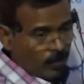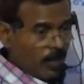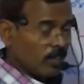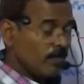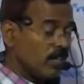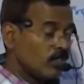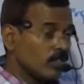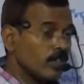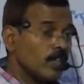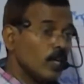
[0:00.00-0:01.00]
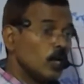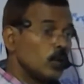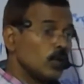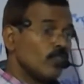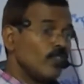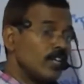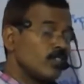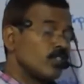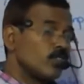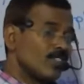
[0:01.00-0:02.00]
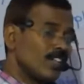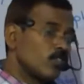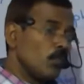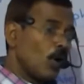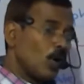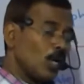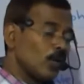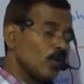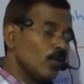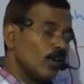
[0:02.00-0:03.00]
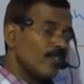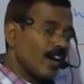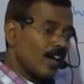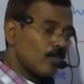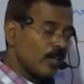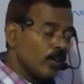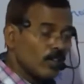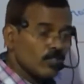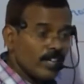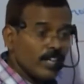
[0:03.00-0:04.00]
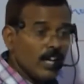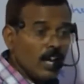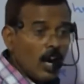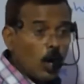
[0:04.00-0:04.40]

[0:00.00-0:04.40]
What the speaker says: That means to fix 6 molecules of carbon dioxide,